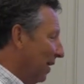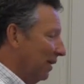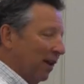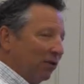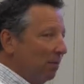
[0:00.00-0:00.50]

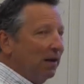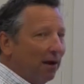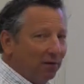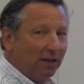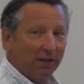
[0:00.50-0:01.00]
It doesn't mean
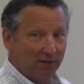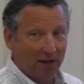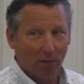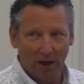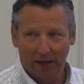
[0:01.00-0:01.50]
every kid's
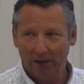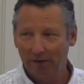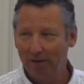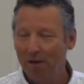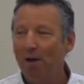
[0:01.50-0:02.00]
that way.
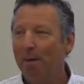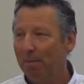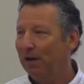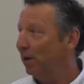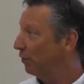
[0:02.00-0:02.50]

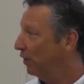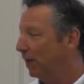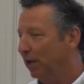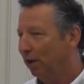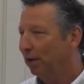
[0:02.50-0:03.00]
But here's the
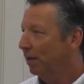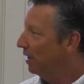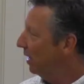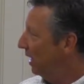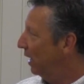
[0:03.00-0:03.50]
deal
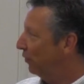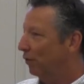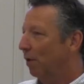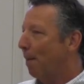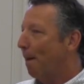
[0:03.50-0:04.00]

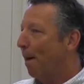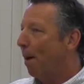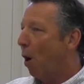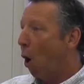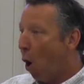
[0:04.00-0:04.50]
is
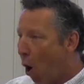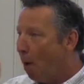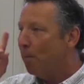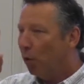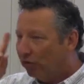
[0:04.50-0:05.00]

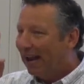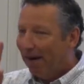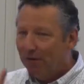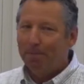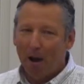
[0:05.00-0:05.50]
almost
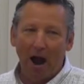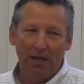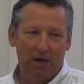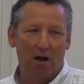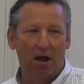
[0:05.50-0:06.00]

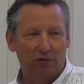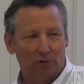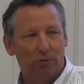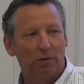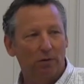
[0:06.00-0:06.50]
everybody in high
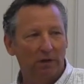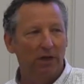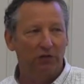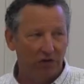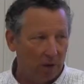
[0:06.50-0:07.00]
school
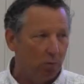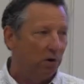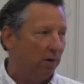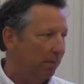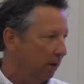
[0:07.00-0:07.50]
is
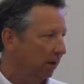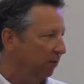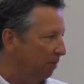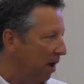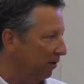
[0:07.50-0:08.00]
somewhere in the middle of
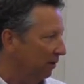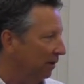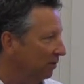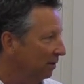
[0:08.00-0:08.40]
this process.